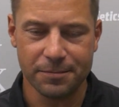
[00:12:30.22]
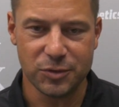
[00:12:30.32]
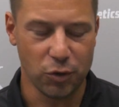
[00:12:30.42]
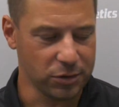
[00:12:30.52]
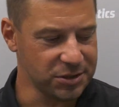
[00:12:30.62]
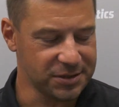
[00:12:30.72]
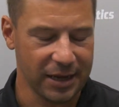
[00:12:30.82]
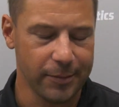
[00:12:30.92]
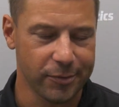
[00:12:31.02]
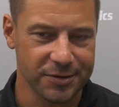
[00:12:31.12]
Georgia
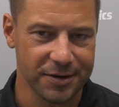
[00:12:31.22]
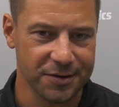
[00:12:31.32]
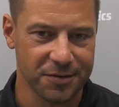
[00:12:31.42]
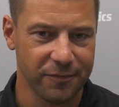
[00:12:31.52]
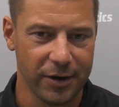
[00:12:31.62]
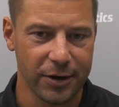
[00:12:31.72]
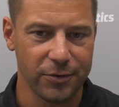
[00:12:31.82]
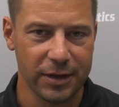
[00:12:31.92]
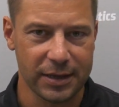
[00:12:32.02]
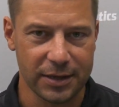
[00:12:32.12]
State presented some very
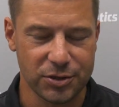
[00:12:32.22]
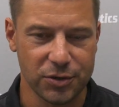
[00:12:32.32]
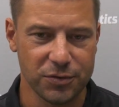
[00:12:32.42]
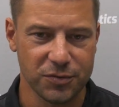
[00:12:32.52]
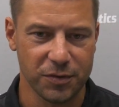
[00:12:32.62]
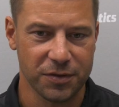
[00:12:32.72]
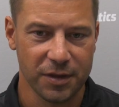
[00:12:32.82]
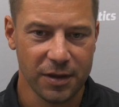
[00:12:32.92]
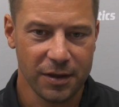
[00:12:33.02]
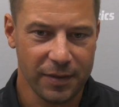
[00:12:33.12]
unique issues with
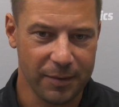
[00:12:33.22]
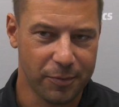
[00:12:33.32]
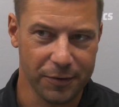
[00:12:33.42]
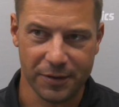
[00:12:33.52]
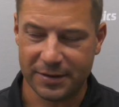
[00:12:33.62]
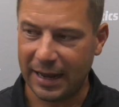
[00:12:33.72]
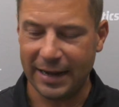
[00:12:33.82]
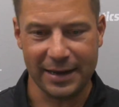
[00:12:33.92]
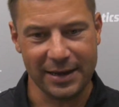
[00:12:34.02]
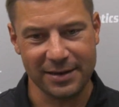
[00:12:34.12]
they put the
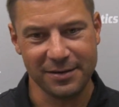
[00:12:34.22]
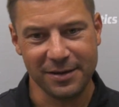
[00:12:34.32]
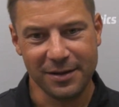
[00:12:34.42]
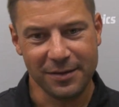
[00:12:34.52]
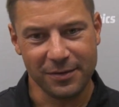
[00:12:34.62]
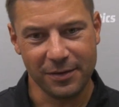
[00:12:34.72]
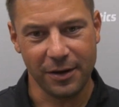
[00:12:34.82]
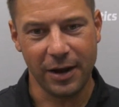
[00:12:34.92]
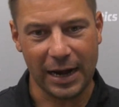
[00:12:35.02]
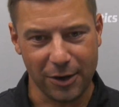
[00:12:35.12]
tight end,
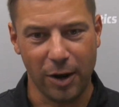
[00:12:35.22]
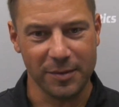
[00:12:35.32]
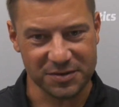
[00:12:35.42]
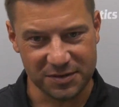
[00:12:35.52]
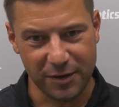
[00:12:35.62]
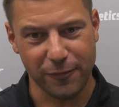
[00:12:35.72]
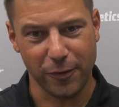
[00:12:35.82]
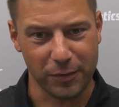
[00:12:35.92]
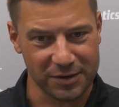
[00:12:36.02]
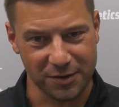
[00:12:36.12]
I call him the
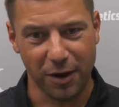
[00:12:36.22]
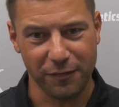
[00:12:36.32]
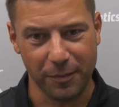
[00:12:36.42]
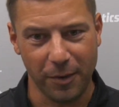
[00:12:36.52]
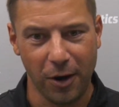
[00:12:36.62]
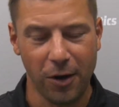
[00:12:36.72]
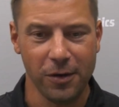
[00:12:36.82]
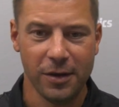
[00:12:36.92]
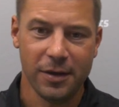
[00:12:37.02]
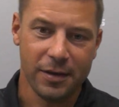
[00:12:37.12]
sniffer when he's off the
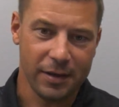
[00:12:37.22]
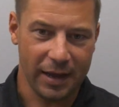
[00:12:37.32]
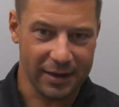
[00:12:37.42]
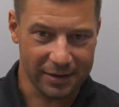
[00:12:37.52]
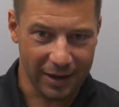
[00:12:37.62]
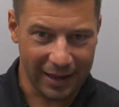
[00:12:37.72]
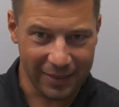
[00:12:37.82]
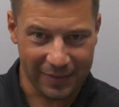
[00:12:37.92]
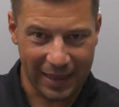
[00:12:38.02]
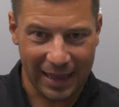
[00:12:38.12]
ball,
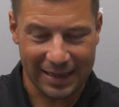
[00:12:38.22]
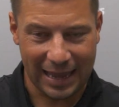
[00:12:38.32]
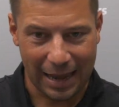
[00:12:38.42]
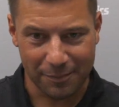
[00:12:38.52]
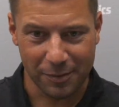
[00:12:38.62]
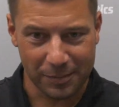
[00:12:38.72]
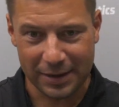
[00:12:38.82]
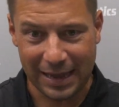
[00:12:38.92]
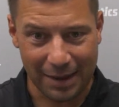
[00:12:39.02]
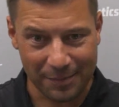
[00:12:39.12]
in the A gap, the
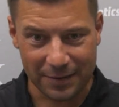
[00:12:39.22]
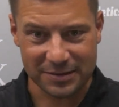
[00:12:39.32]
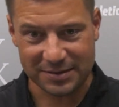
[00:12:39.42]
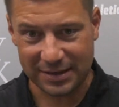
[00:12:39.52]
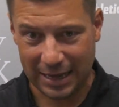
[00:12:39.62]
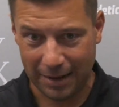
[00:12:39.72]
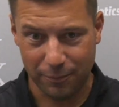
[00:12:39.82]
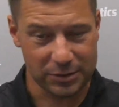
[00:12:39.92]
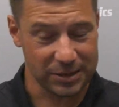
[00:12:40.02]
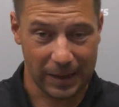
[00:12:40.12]
B gap, and the C
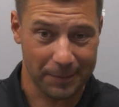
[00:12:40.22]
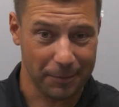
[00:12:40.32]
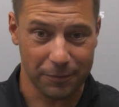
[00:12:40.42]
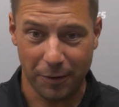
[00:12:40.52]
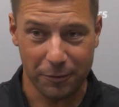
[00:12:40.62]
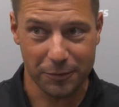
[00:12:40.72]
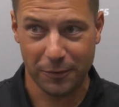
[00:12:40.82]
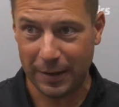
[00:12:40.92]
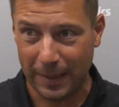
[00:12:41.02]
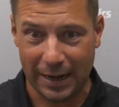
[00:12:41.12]
gap, which a lot of people don't do.
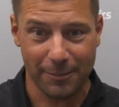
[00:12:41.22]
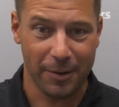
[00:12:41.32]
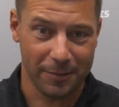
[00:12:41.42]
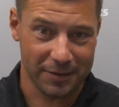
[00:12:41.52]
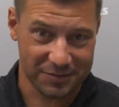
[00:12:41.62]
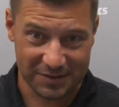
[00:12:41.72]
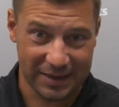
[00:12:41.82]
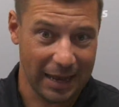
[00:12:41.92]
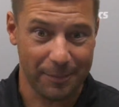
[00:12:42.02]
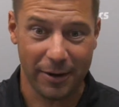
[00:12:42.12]
They line him up in the C
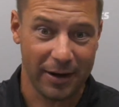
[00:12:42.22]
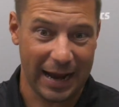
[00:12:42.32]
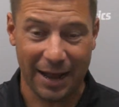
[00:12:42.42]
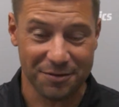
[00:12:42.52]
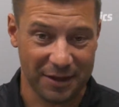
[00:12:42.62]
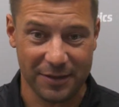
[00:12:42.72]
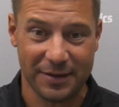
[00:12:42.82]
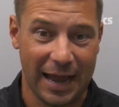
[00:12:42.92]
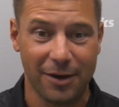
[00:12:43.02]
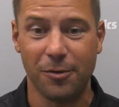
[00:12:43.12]
gap area outside the
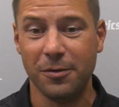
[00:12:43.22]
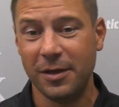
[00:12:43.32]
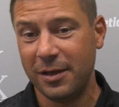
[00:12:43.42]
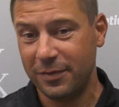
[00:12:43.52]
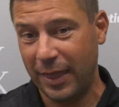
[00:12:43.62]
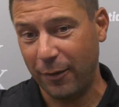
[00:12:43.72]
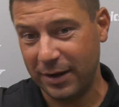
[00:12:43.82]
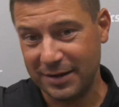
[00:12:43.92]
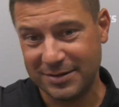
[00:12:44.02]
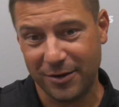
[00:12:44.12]
tackle. They would
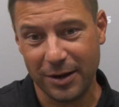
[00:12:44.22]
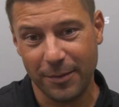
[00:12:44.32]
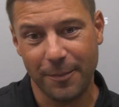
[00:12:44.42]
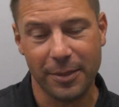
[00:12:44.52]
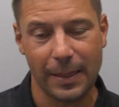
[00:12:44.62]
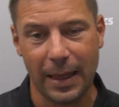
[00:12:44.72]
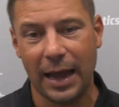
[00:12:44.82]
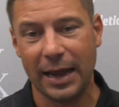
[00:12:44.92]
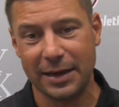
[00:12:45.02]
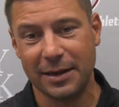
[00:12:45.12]
insert him up in the
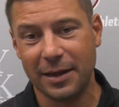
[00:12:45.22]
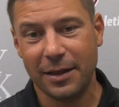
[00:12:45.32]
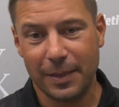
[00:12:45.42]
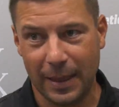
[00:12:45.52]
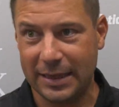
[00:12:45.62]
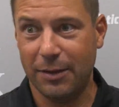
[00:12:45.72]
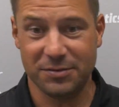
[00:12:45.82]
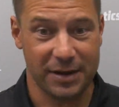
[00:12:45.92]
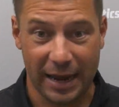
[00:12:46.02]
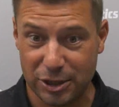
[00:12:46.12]
line like he
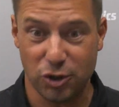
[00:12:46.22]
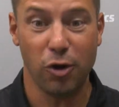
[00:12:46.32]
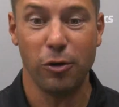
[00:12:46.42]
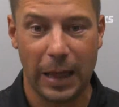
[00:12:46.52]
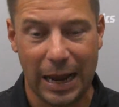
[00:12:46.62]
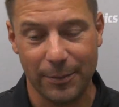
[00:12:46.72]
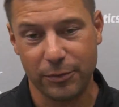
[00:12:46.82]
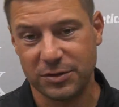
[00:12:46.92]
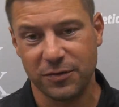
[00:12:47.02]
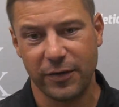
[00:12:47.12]
was an extra O lineman,
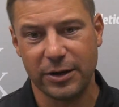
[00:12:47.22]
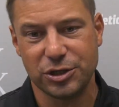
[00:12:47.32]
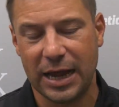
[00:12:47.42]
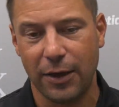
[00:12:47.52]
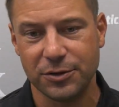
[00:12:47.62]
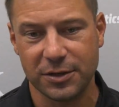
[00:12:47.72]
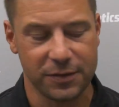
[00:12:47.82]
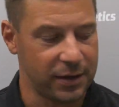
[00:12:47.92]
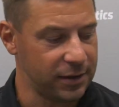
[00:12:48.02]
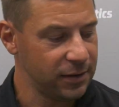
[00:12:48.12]
which is a very challenging
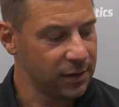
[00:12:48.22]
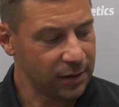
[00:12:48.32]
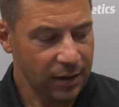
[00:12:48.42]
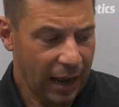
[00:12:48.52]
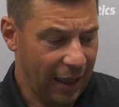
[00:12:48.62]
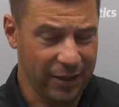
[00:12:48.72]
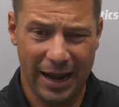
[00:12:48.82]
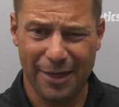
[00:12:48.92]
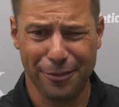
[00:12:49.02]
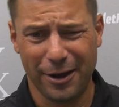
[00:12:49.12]
thing. And then
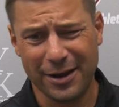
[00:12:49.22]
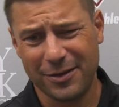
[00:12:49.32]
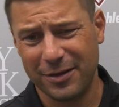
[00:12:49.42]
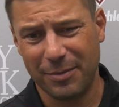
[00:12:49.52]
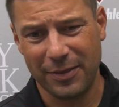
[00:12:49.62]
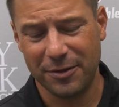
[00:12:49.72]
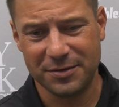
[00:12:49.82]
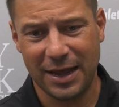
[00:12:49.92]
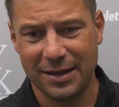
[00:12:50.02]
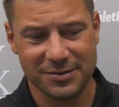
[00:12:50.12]
athletically, man, those
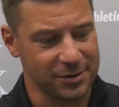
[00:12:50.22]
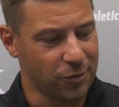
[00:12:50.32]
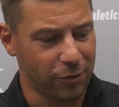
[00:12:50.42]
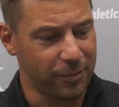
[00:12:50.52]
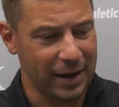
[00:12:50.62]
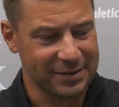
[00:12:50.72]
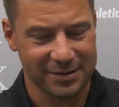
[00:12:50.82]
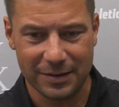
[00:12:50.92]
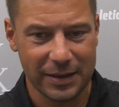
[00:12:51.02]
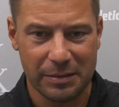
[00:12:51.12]
guys, the quarterback's
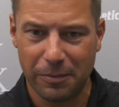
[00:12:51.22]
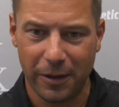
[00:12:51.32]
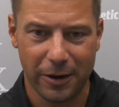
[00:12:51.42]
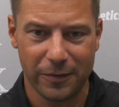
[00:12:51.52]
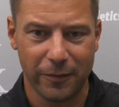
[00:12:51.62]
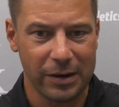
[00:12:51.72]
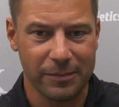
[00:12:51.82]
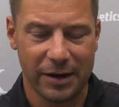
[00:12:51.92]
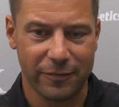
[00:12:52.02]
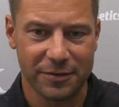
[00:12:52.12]
an elite player, and the running
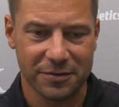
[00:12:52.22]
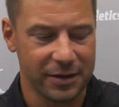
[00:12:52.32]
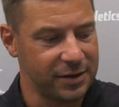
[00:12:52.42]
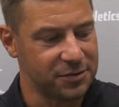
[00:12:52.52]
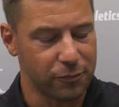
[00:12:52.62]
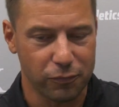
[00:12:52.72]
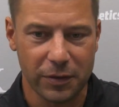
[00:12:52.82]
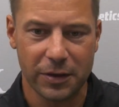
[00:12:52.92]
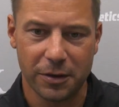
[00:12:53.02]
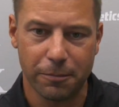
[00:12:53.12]
back for this league is a
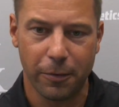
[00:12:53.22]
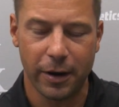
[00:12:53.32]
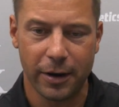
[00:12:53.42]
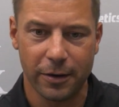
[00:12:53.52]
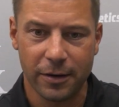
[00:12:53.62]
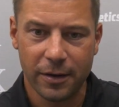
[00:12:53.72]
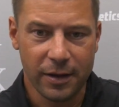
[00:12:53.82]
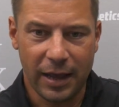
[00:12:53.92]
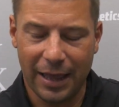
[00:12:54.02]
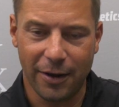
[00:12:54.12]
really good player.
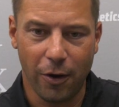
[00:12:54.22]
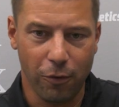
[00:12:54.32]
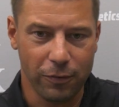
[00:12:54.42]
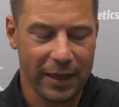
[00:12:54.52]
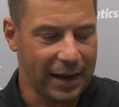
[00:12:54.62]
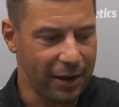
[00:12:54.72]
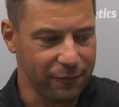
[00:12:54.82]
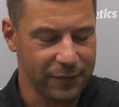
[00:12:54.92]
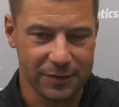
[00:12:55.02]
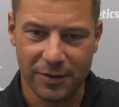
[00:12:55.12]
And to hold that
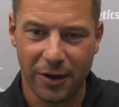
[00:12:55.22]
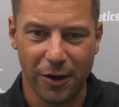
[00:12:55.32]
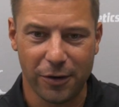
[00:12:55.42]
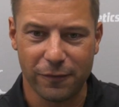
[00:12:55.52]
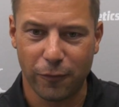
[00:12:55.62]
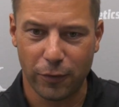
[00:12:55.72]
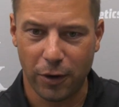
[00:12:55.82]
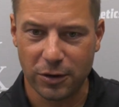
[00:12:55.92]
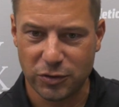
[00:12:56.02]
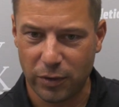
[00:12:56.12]
outfit to 104
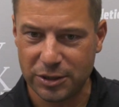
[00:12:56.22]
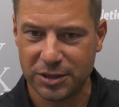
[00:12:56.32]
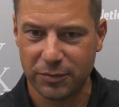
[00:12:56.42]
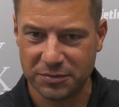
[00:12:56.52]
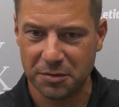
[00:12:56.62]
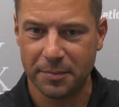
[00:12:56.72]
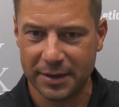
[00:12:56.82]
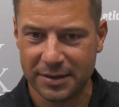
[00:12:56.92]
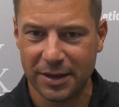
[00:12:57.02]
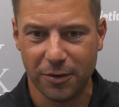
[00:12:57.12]
yards rushing was a
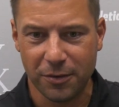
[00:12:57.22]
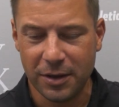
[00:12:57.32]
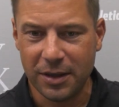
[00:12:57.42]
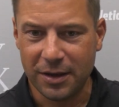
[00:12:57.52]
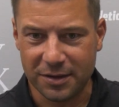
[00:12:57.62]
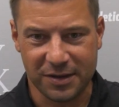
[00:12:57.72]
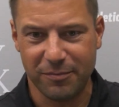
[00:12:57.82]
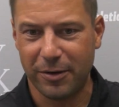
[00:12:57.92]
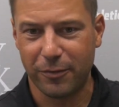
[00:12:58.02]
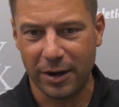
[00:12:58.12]
big deal because they've
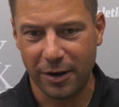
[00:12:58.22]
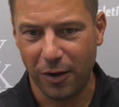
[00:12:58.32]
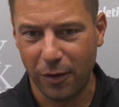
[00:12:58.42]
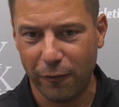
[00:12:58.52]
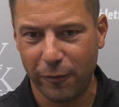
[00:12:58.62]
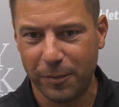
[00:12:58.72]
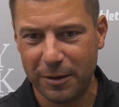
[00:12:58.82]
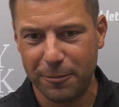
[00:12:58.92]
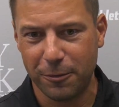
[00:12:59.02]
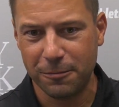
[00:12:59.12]
been running all over
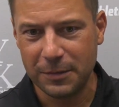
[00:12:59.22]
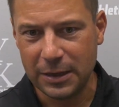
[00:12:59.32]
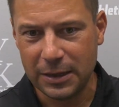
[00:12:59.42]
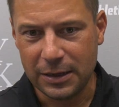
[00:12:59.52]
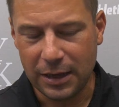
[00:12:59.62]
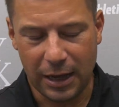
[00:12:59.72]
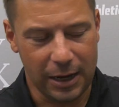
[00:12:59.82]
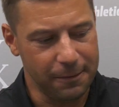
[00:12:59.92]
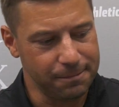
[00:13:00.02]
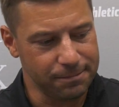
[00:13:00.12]
people.
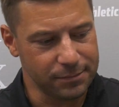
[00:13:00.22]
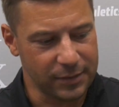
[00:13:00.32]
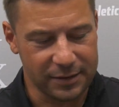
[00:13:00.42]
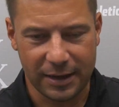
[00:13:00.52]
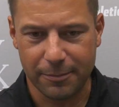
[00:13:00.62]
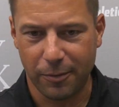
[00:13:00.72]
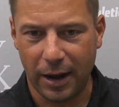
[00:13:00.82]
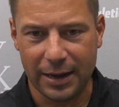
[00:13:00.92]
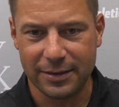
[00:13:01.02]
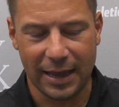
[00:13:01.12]
They take
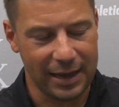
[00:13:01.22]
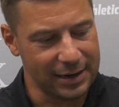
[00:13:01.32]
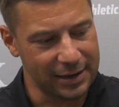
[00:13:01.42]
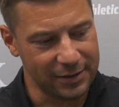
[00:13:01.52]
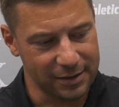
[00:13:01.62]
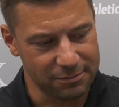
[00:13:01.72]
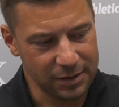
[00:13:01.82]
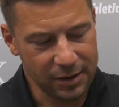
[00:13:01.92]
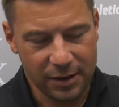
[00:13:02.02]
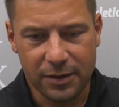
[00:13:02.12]
pride in that. And then
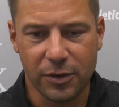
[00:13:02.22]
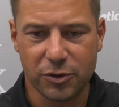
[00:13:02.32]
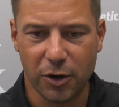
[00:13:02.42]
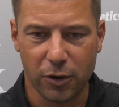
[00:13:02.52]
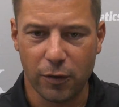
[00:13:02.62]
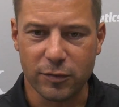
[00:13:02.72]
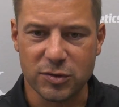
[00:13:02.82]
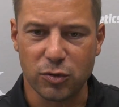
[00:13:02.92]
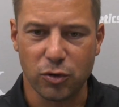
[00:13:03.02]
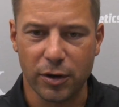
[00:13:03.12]
the
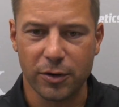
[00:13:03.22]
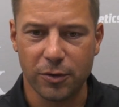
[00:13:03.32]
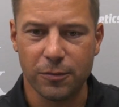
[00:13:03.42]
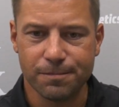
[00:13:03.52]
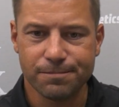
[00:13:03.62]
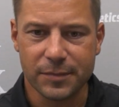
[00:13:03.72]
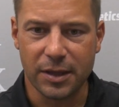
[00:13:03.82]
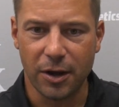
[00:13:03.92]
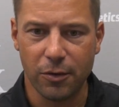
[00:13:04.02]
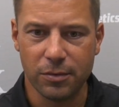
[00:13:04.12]
turnovers were critical,
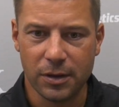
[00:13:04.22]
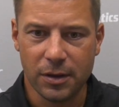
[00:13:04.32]
you know.